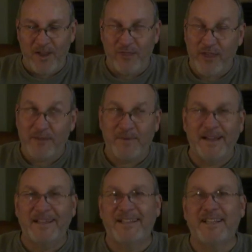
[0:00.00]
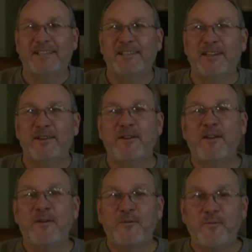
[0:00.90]
think by Elysian,
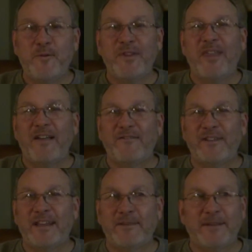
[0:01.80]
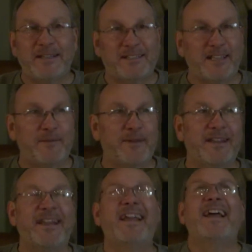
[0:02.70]
with that Vietnamese
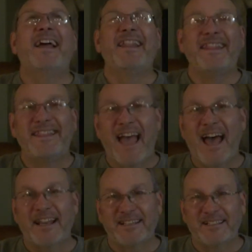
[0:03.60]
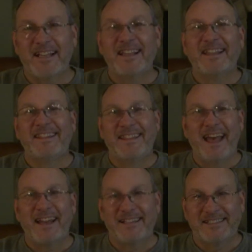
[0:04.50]
cinnamon, and that is
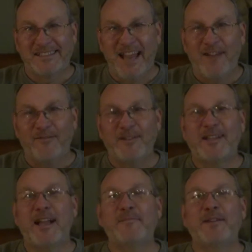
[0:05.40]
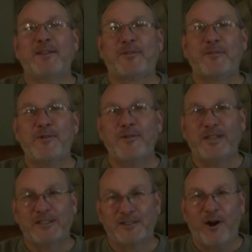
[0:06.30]
that is definitely coming through
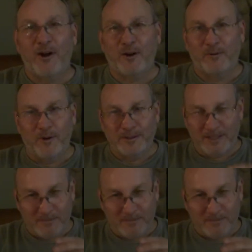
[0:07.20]
these dark roasted